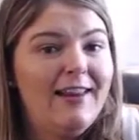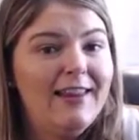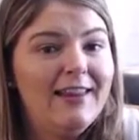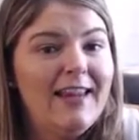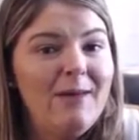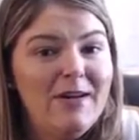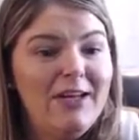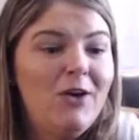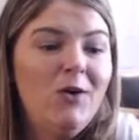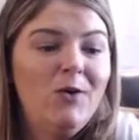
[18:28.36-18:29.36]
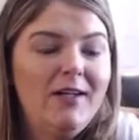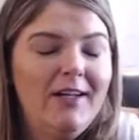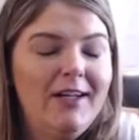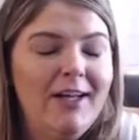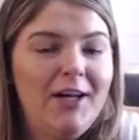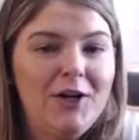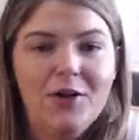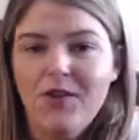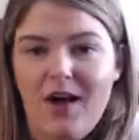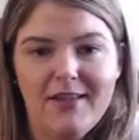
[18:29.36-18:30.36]
Let me know
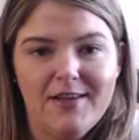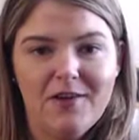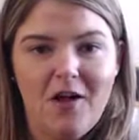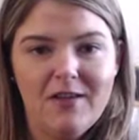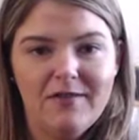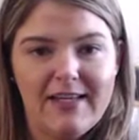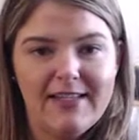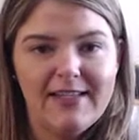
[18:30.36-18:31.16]
your thoughts on all of these.